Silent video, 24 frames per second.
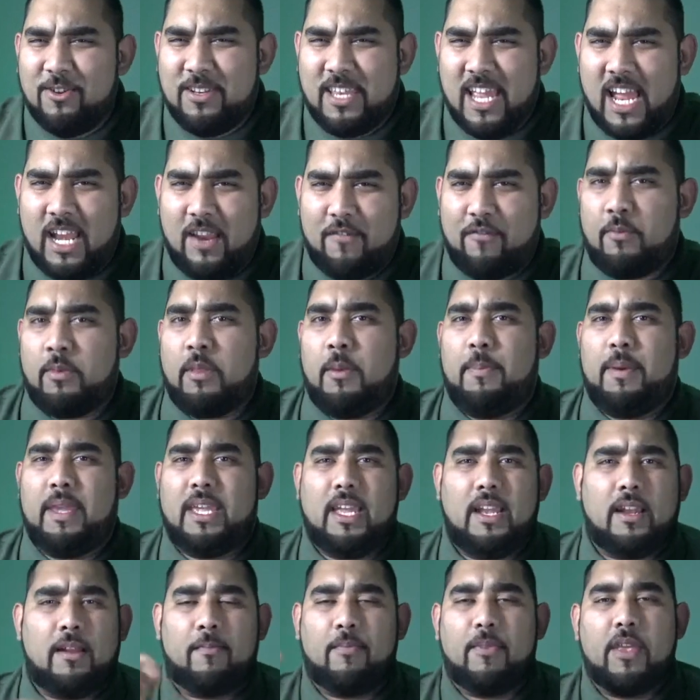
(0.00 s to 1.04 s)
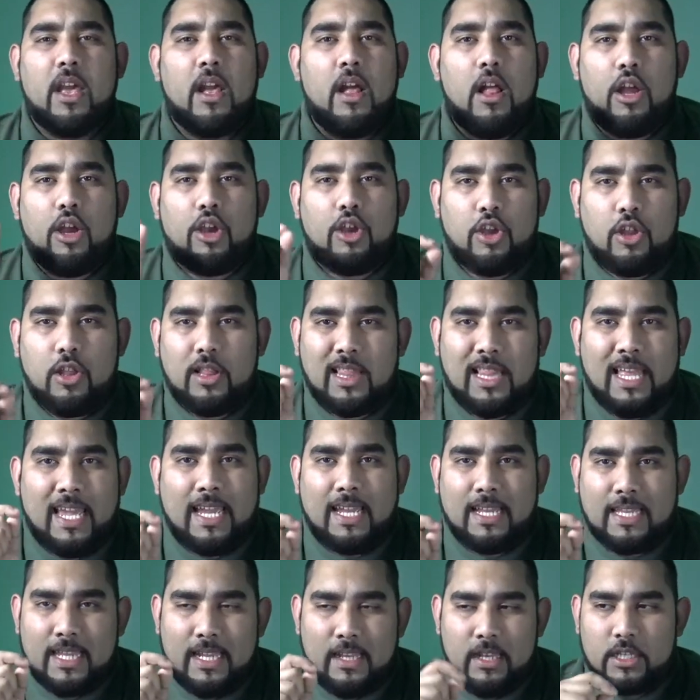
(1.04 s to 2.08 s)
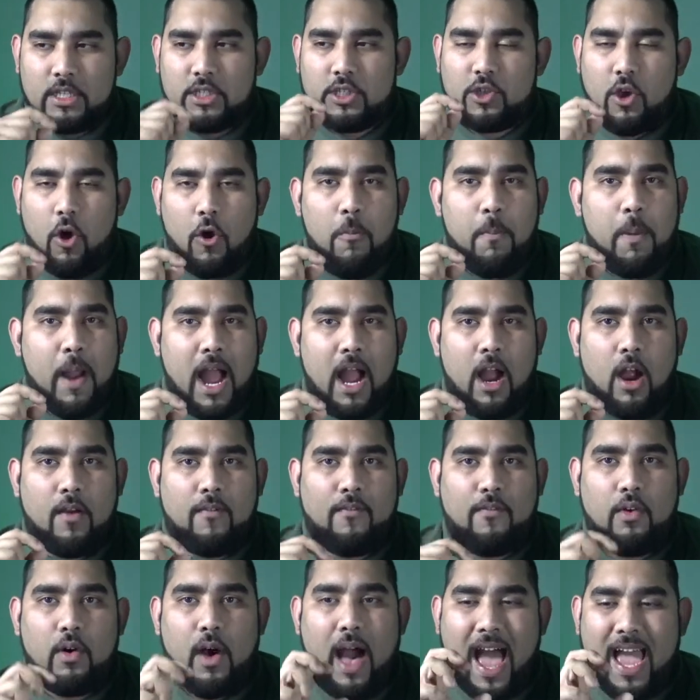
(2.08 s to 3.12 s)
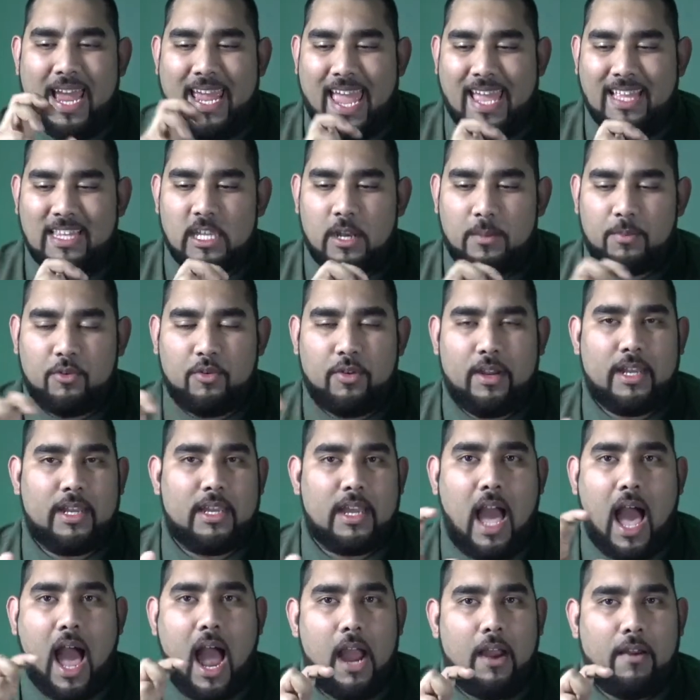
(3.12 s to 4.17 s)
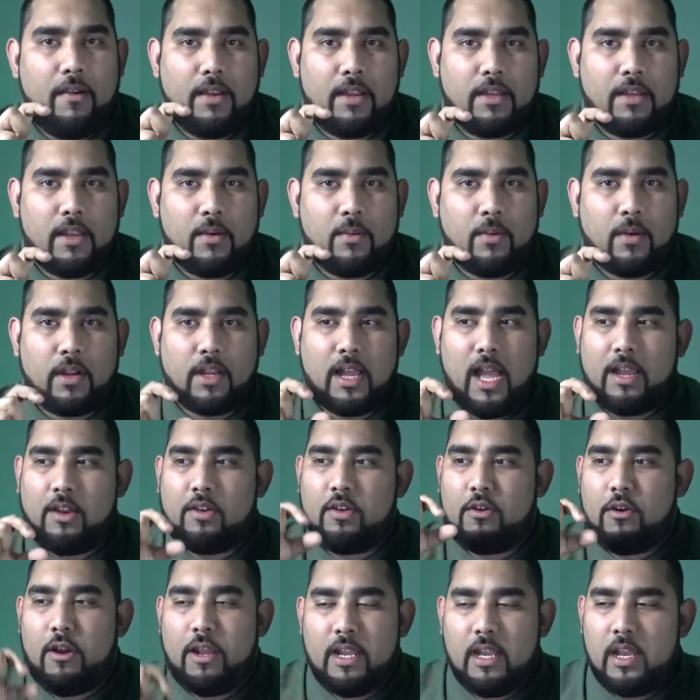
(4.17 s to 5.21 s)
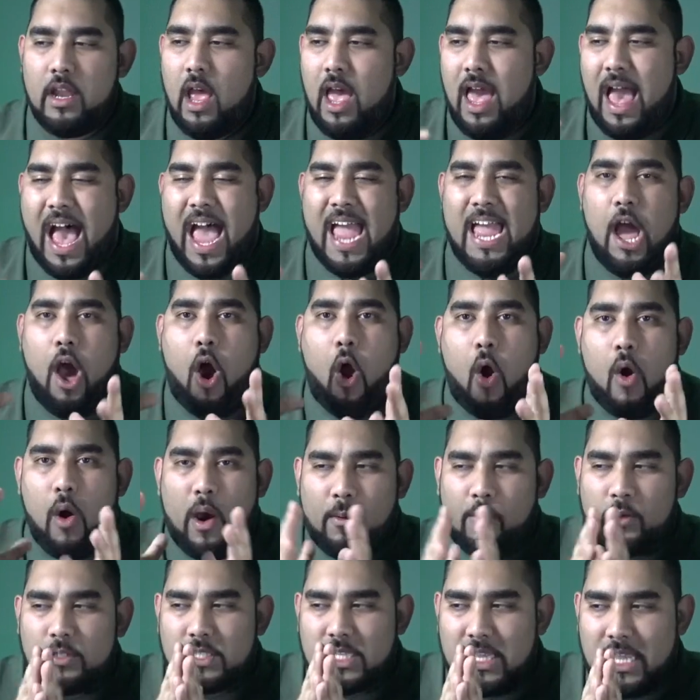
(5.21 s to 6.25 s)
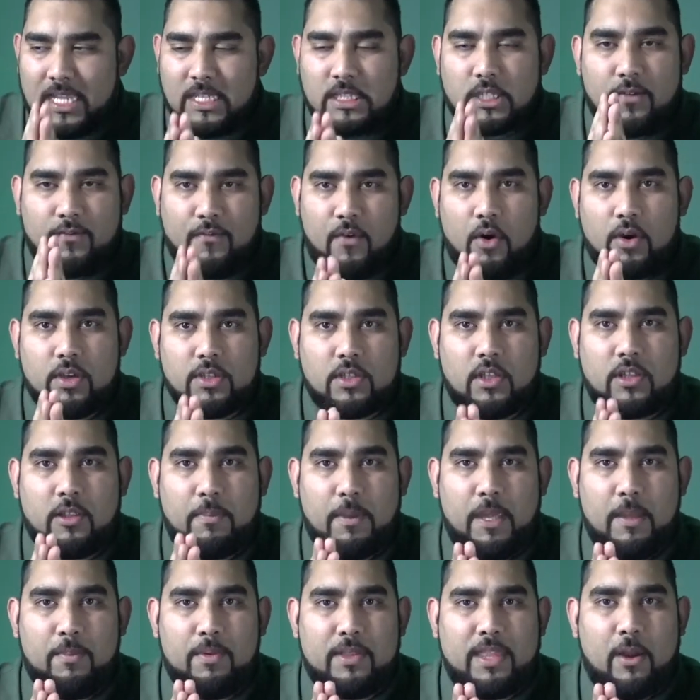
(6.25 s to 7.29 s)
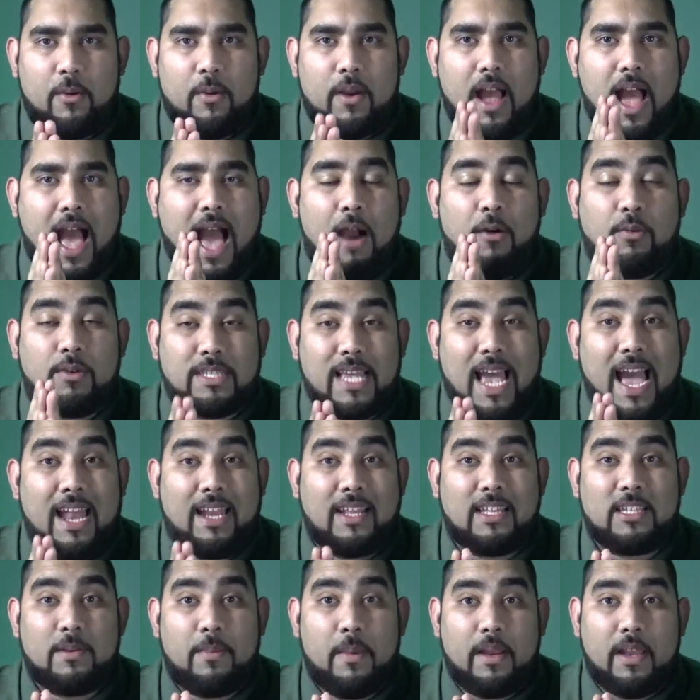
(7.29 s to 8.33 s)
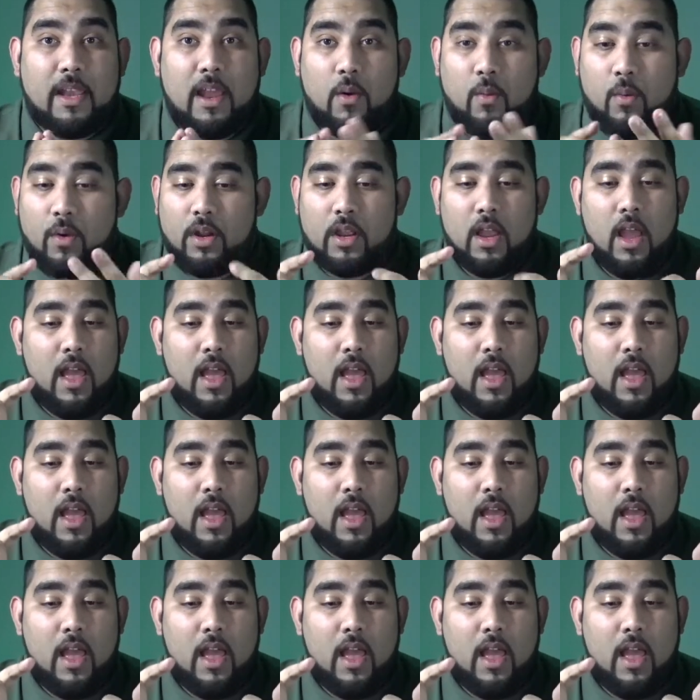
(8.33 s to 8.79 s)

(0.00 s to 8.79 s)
Danny from the beginning. LinkedIn is so powerful. I ended up creating a hiring network. I created, I, I was laser focused on the people that were I was adding to my network.